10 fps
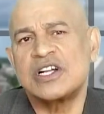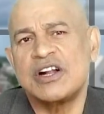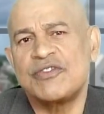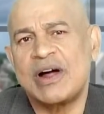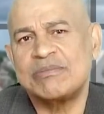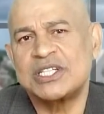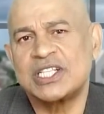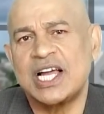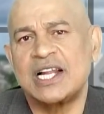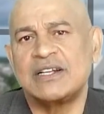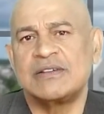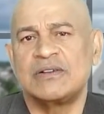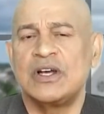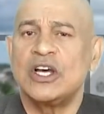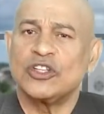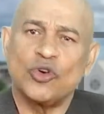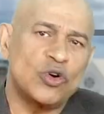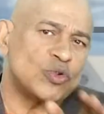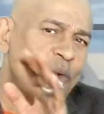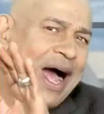and Ramjetan
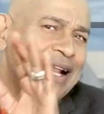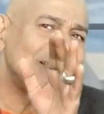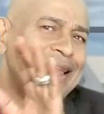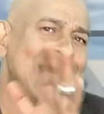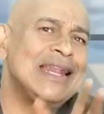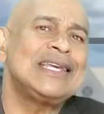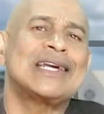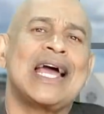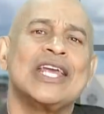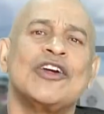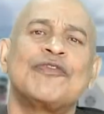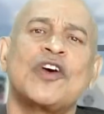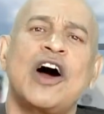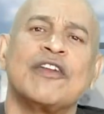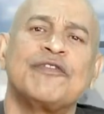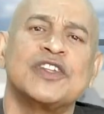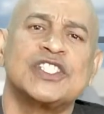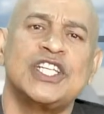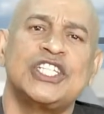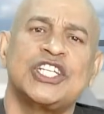don't want any kind of
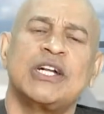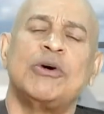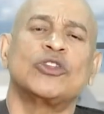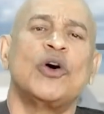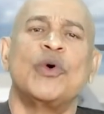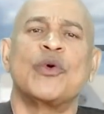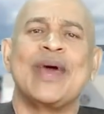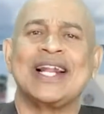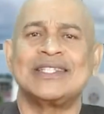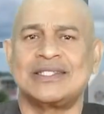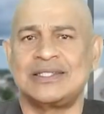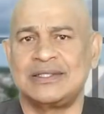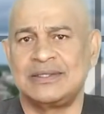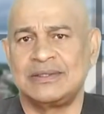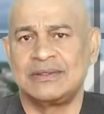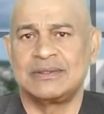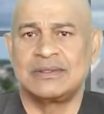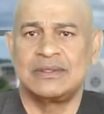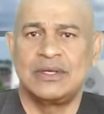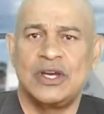conversation about our wealth.
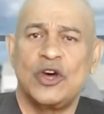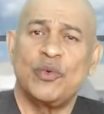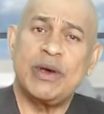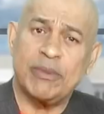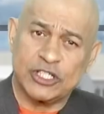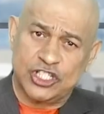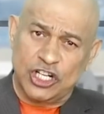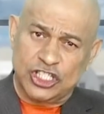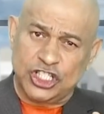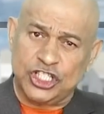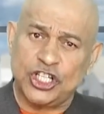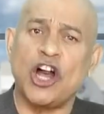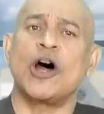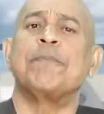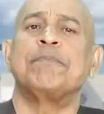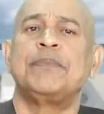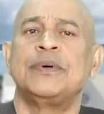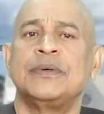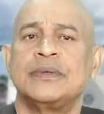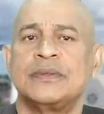We must just shut up.
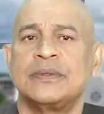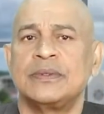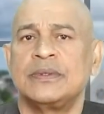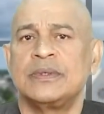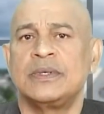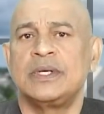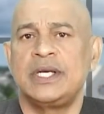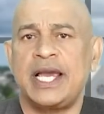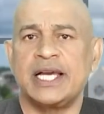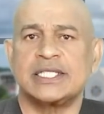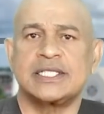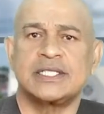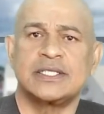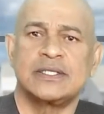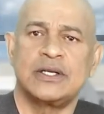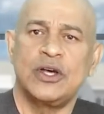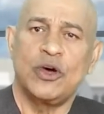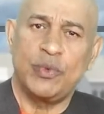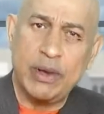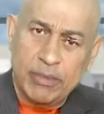Yes.
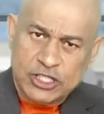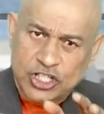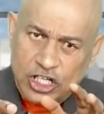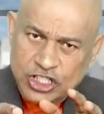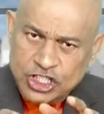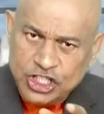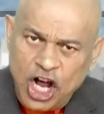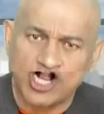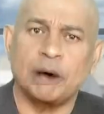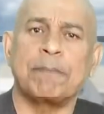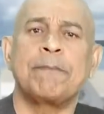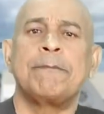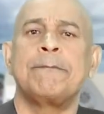We must just shut up.